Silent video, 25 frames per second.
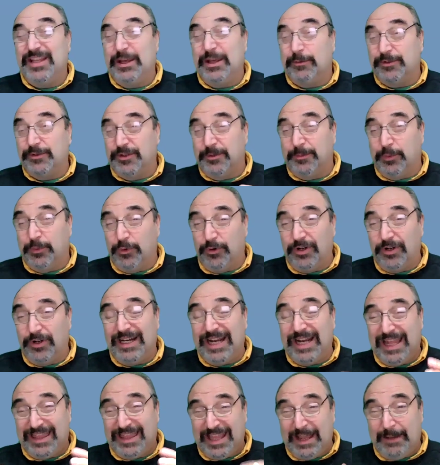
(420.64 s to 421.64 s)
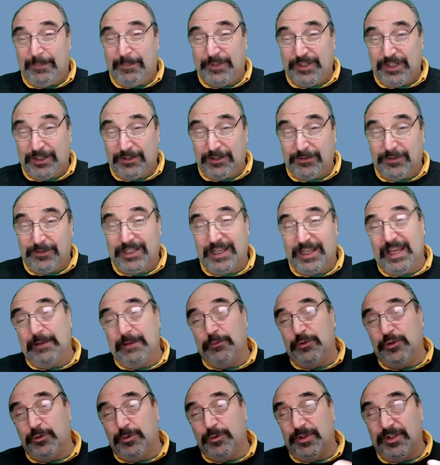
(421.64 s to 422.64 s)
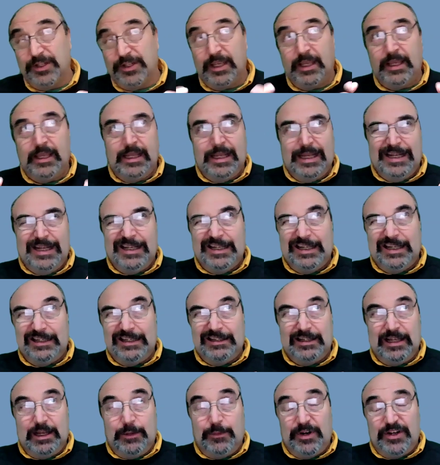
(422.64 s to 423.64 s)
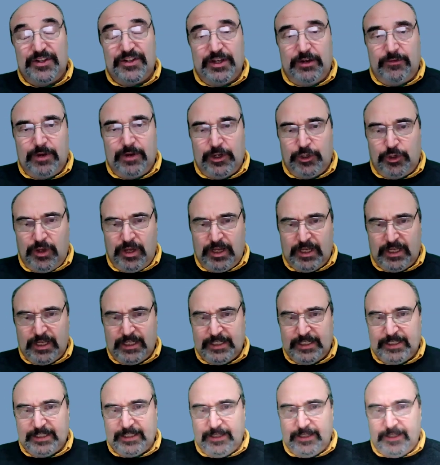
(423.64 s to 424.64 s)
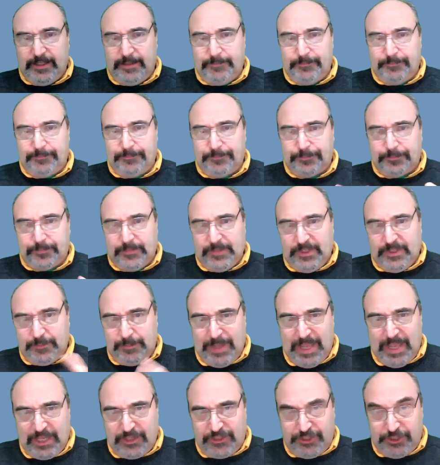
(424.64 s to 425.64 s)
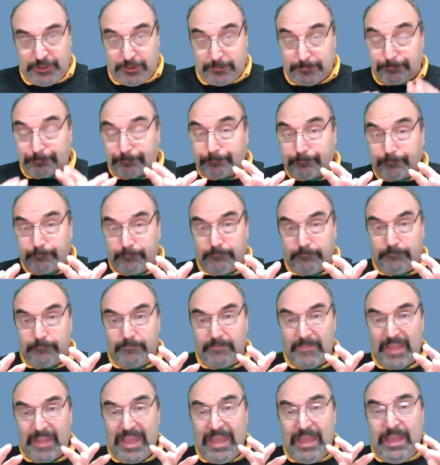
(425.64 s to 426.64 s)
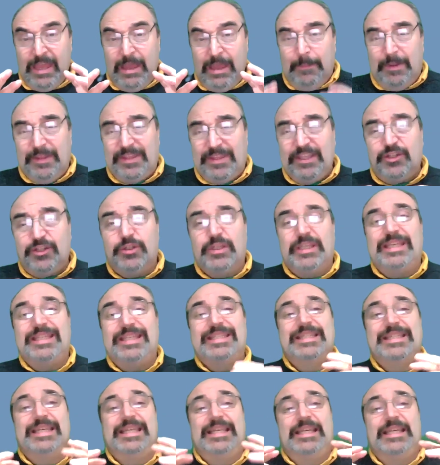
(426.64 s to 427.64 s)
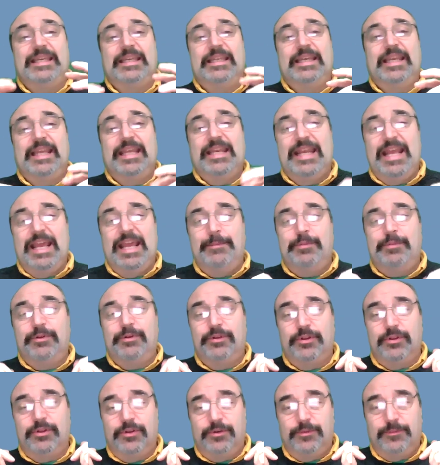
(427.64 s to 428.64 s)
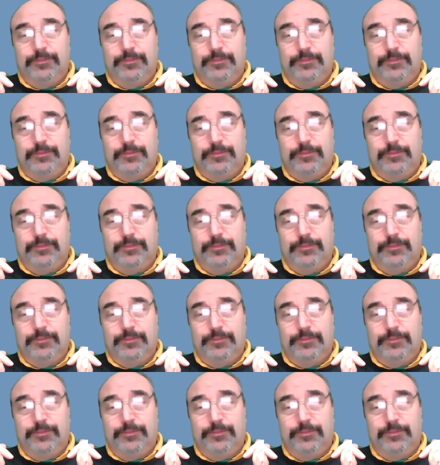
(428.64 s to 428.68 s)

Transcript: that were supported at that particular time, which was, I want to say, around August this past year. But this can enable